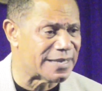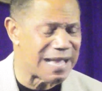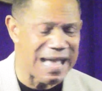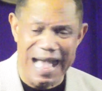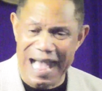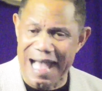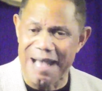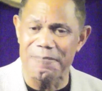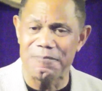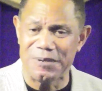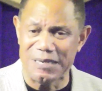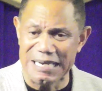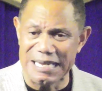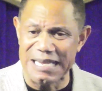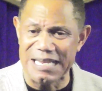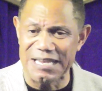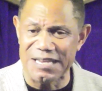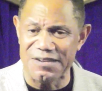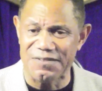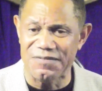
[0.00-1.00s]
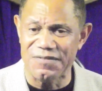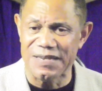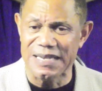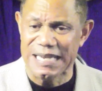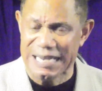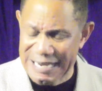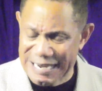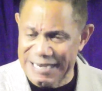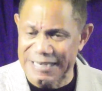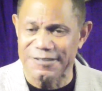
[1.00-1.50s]
I believe
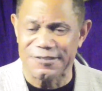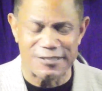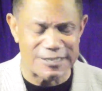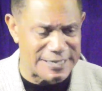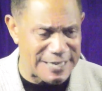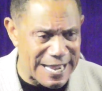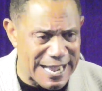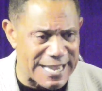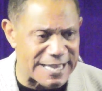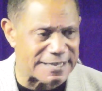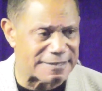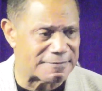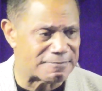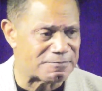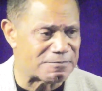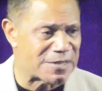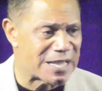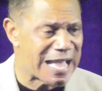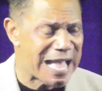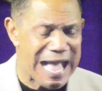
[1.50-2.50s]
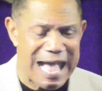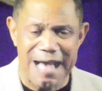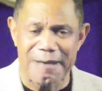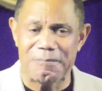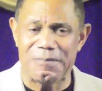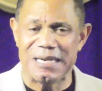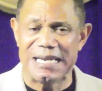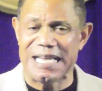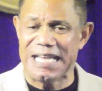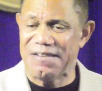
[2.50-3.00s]
in today. I
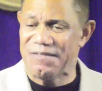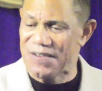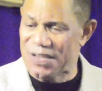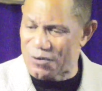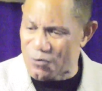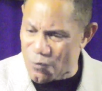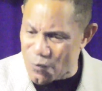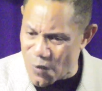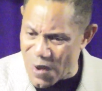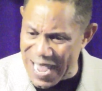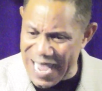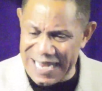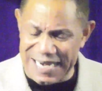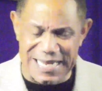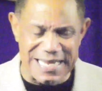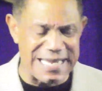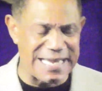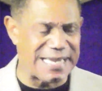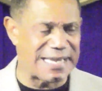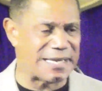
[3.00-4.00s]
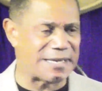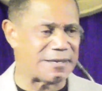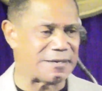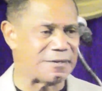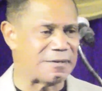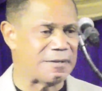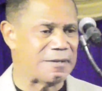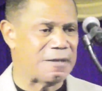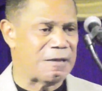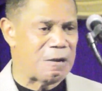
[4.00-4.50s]
believe in right here,
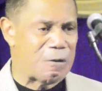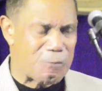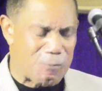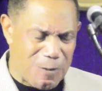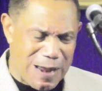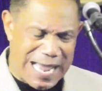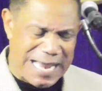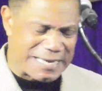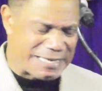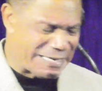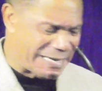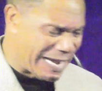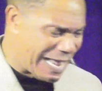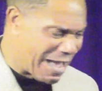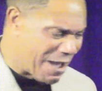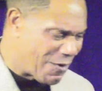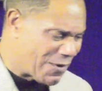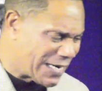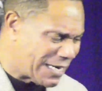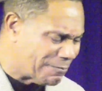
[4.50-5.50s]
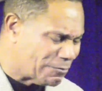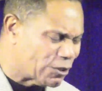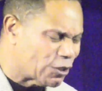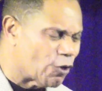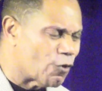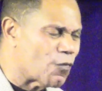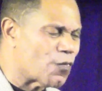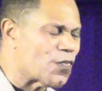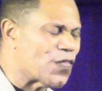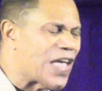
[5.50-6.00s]
right now. And I'm
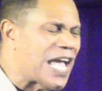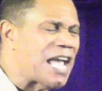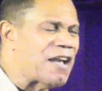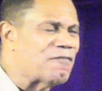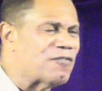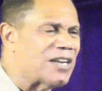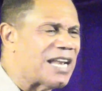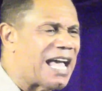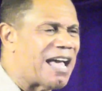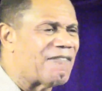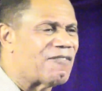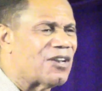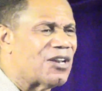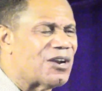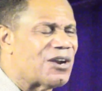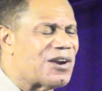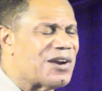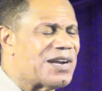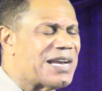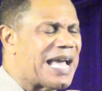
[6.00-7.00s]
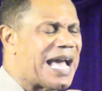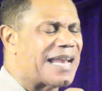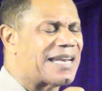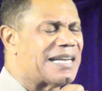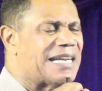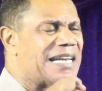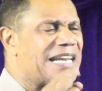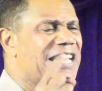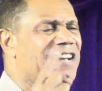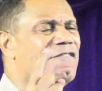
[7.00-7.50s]
so thankful I've learned how to
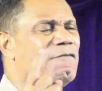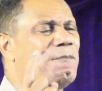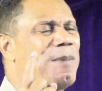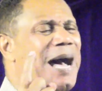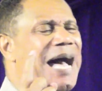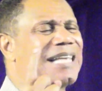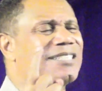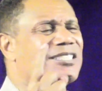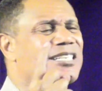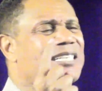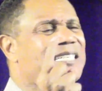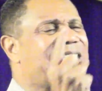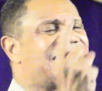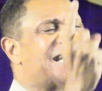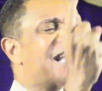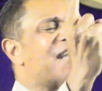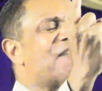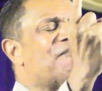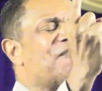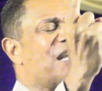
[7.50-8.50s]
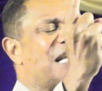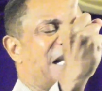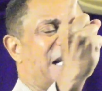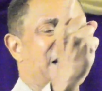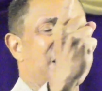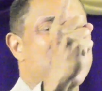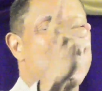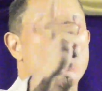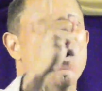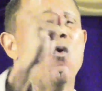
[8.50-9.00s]
live positively
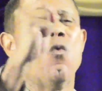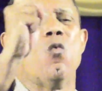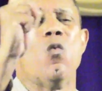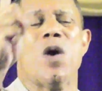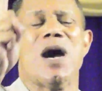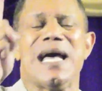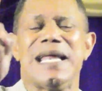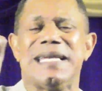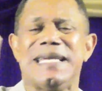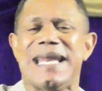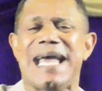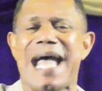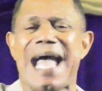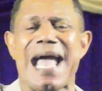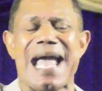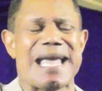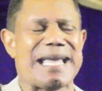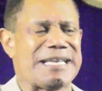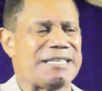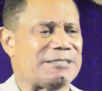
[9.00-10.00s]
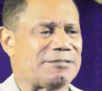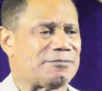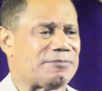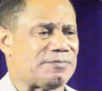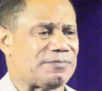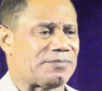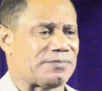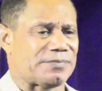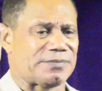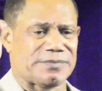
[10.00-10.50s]
one day
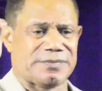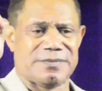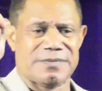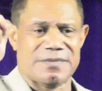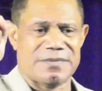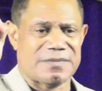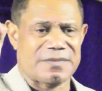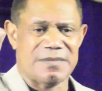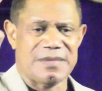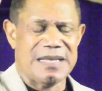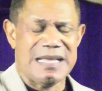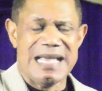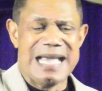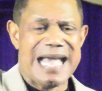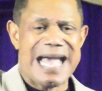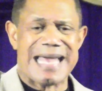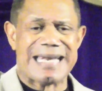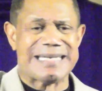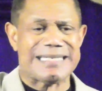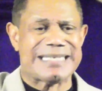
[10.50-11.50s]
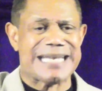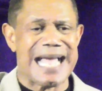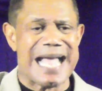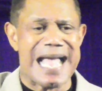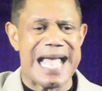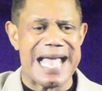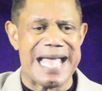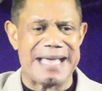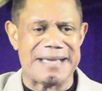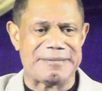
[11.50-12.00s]
at a
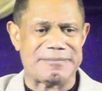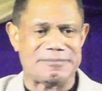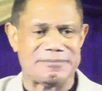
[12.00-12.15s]
time.